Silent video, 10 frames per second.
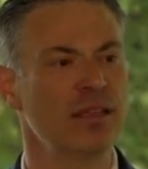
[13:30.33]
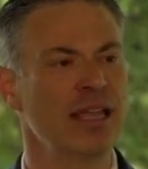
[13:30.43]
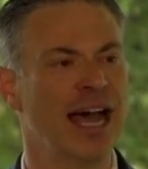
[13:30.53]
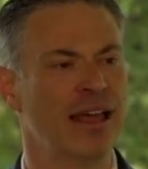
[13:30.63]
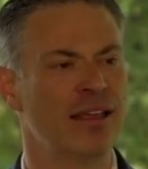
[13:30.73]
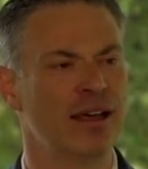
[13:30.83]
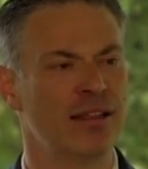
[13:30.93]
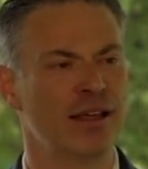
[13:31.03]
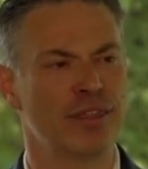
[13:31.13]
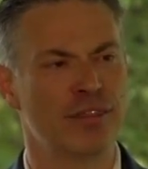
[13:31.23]

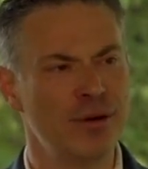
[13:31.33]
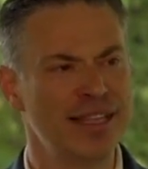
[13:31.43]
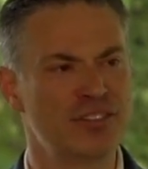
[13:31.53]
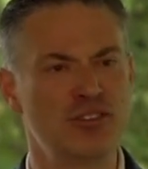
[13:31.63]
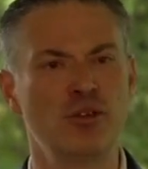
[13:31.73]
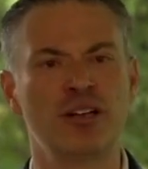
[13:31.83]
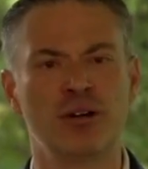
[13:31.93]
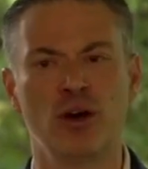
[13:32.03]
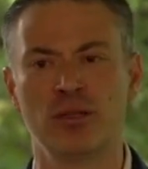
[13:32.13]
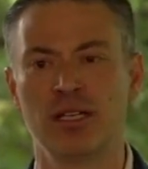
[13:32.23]
a
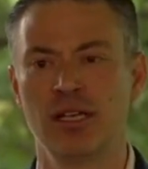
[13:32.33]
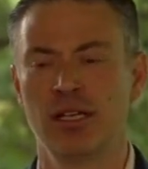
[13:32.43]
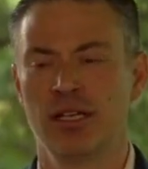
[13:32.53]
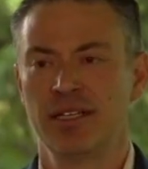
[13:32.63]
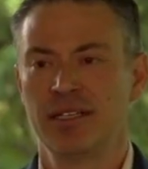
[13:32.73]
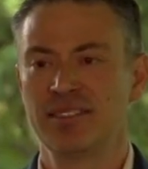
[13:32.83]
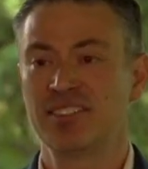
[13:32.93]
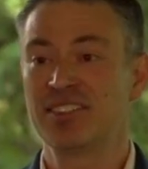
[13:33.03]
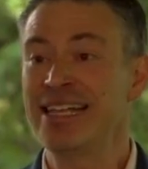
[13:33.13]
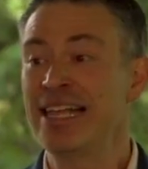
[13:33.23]
32-year-old
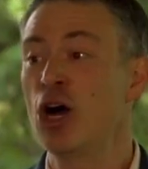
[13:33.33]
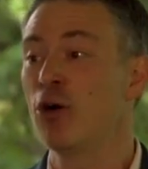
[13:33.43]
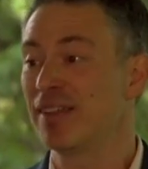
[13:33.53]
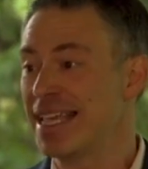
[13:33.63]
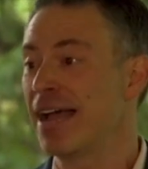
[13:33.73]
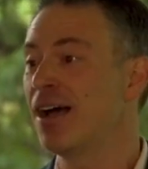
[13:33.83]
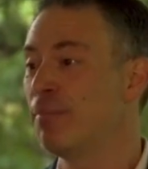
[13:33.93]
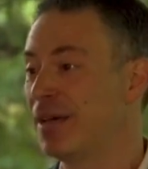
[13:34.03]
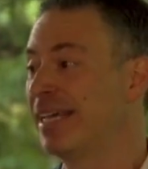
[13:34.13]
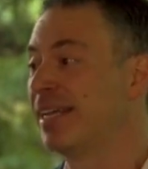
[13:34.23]
CEO of a tech
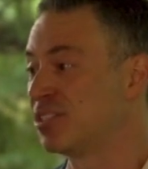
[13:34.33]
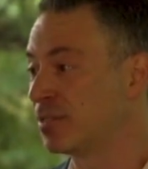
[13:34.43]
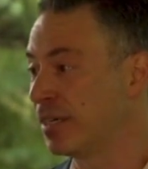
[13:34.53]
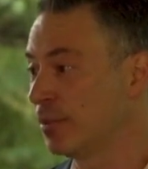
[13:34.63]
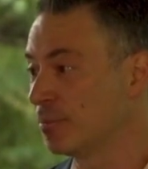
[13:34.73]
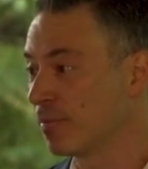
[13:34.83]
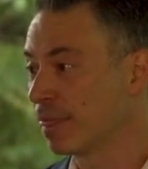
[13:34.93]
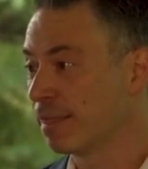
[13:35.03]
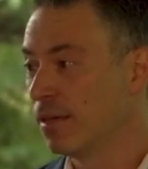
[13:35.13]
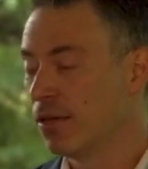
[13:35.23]
company in Israel,
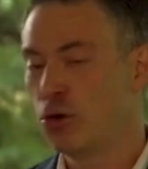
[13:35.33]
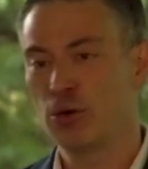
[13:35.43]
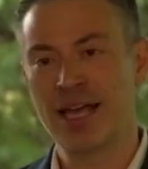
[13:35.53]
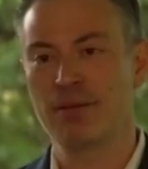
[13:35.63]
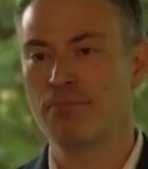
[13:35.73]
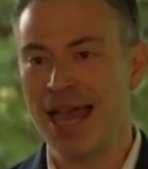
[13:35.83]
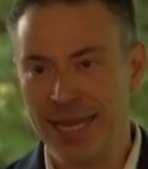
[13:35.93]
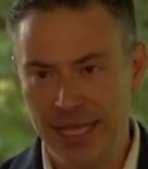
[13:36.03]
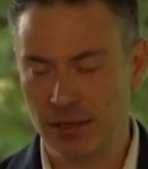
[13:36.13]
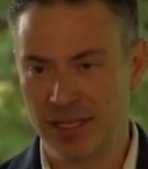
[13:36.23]
who, like
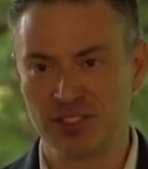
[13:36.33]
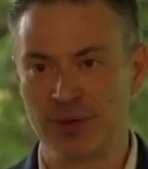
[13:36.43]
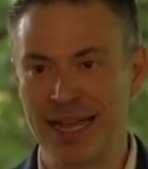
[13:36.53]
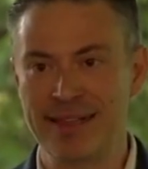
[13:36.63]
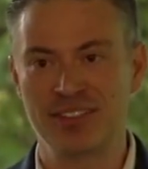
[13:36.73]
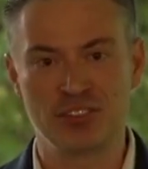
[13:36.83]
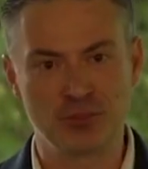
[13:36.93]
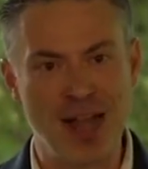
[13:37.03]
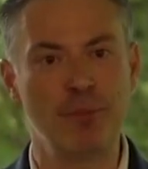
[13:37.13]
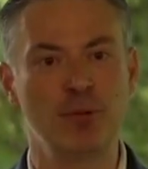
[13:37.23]
many Israelis,
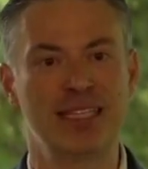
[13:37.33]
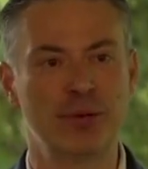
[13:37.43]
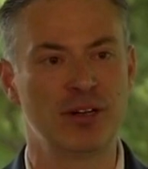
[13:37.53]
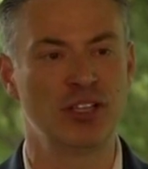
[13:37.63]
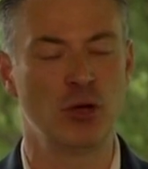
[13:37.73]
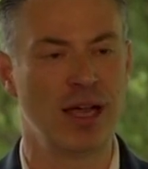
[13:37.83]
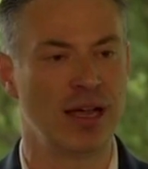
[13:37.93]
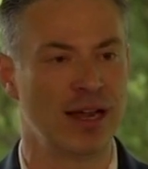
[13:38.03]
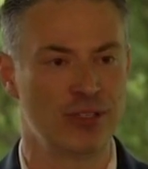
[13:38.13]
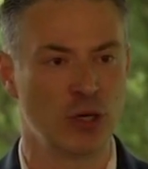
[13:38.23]
dropped what they were doing on
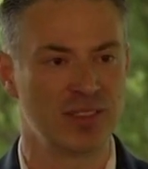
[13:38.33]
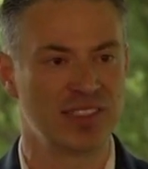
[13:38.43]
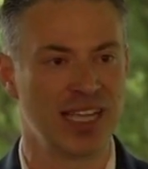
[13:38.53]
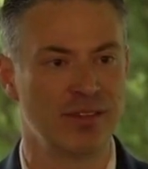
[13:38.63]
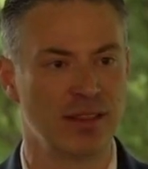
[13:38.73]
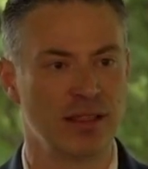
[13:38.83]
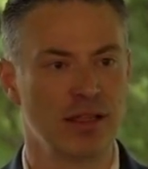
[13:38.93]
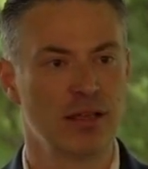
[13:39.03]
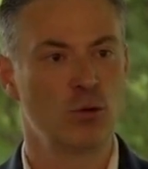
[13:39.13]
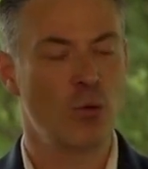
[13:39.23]
October 7th,
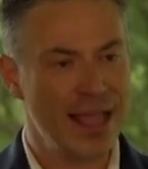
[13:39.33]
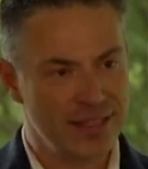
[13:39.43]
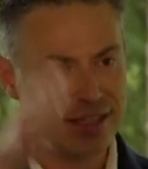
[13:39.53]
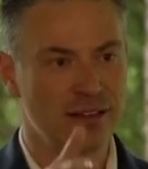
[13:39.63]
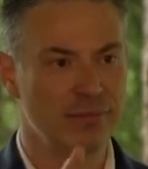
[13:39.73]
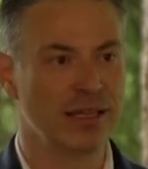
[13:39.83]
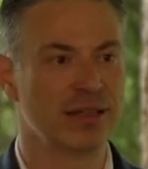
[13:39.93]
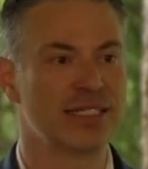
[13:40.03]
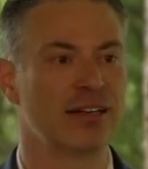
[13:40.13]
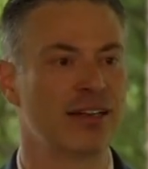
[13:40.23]
went to their
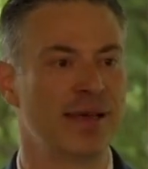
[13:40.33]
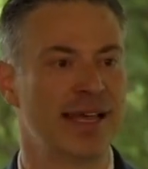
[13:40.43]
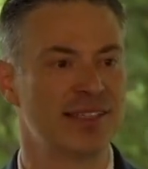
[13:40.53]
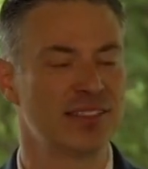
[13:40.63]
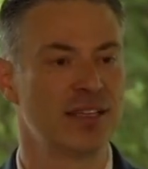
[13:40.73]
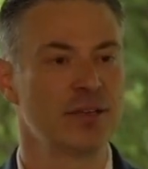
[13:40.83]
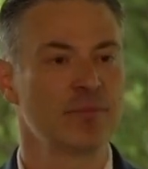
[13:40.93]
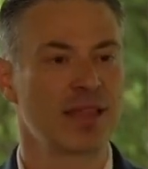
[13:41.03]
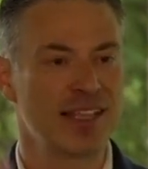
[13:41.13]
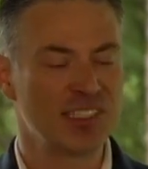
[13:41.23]
military base,
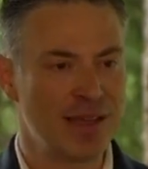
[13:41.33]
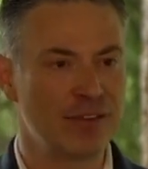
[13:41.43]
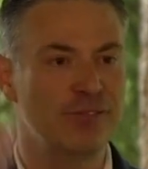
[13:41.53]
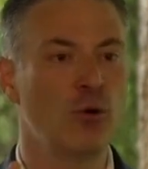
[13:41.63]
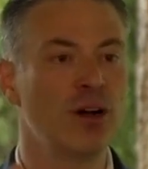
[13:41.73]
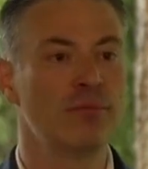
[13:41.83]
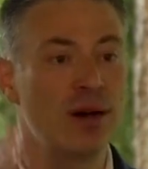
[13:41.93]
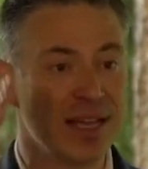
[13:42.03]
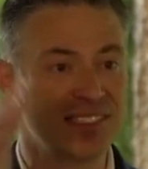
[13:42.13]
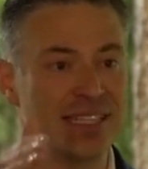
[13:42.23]
and spent 4
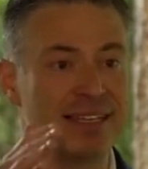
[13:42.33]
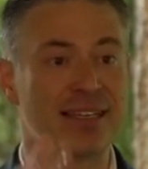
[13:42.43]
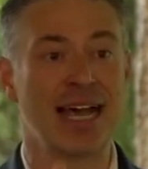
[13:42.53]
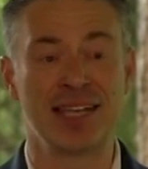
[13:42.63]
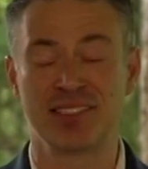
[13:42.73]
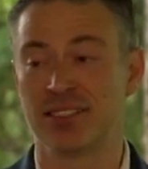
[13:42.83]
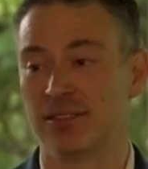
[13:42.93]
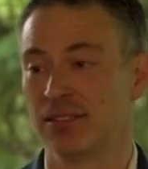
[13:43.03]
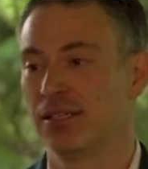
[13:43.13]
months in Gaza.